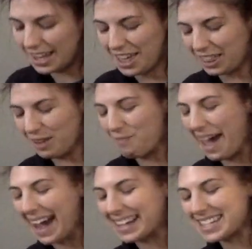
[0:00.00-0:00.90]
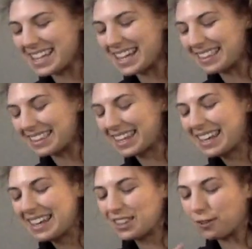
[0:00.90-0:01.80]
the back teeth,
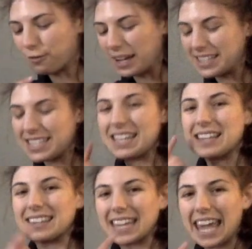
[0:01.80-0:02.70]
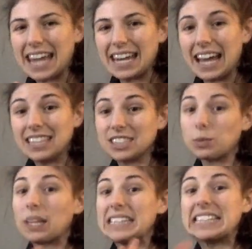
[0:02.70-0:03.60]
the front teeth, the canines, as
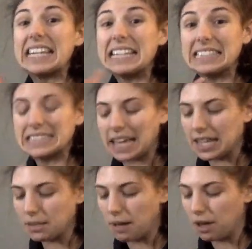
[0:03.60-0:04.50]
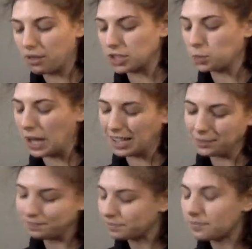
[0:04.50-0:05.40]
well as inside the mouth as
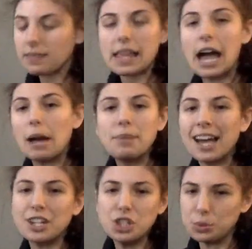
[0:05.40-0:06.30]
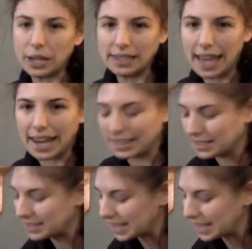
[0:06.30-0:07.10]
well. I'm not doing that at this